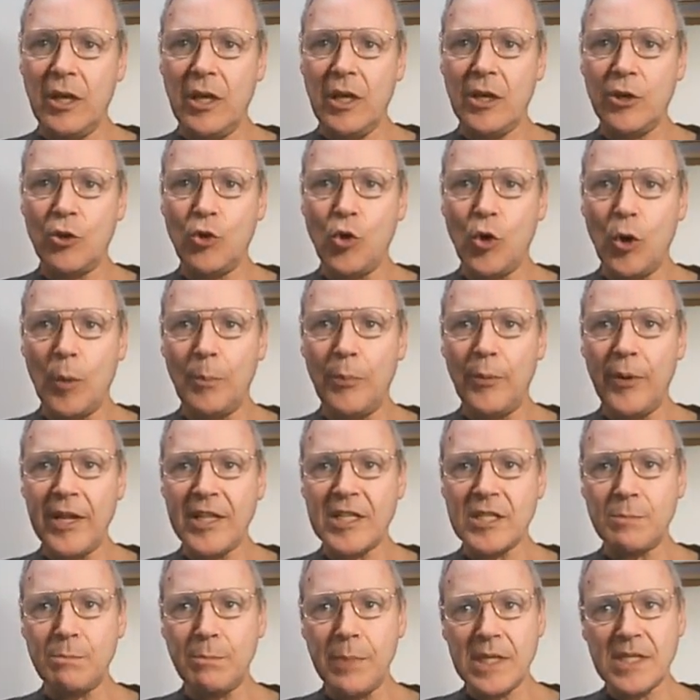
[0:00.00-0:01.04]

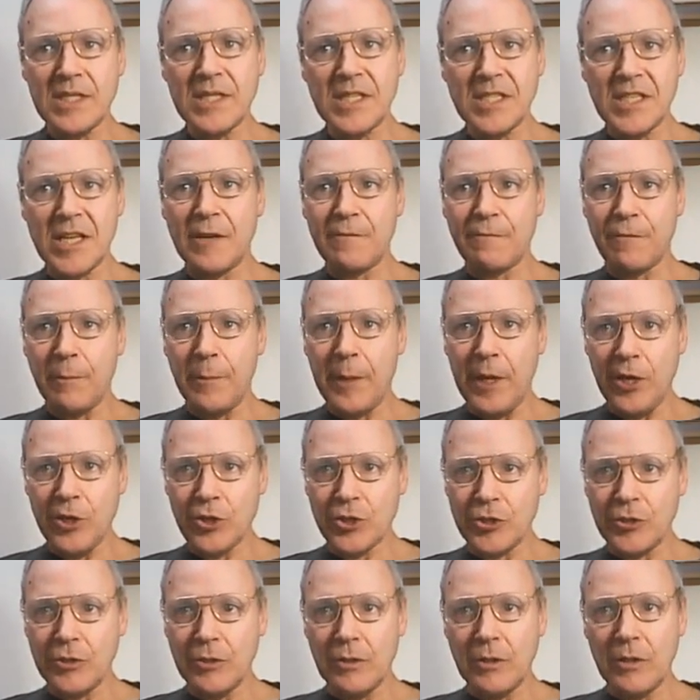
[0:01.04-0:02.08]
incorporates business
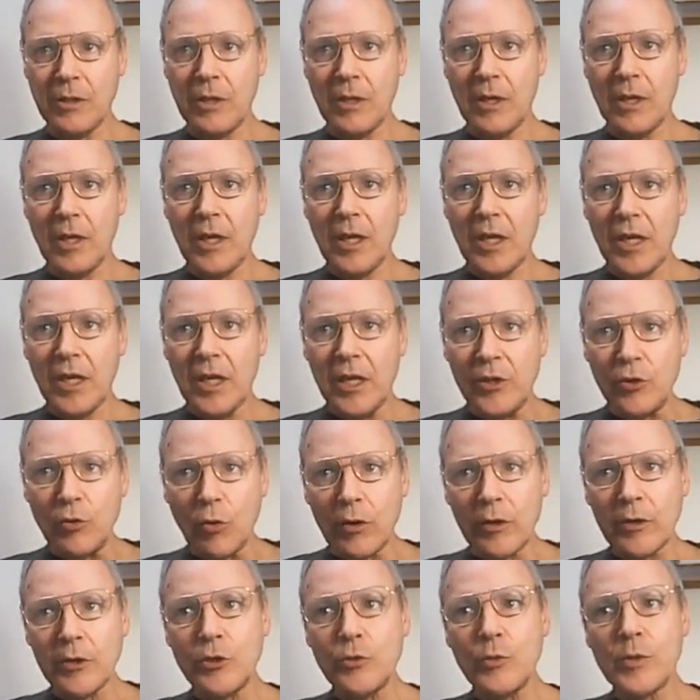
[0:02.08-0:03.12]
information in
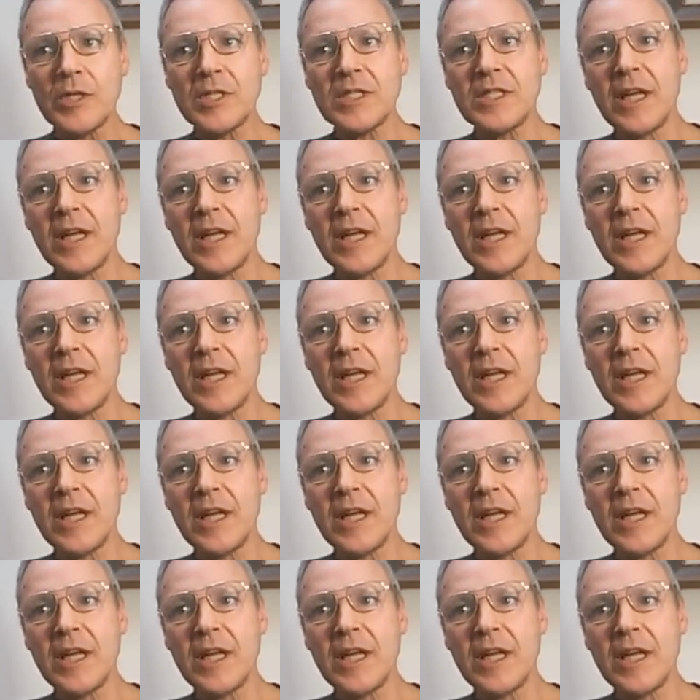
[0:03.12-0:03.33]
order to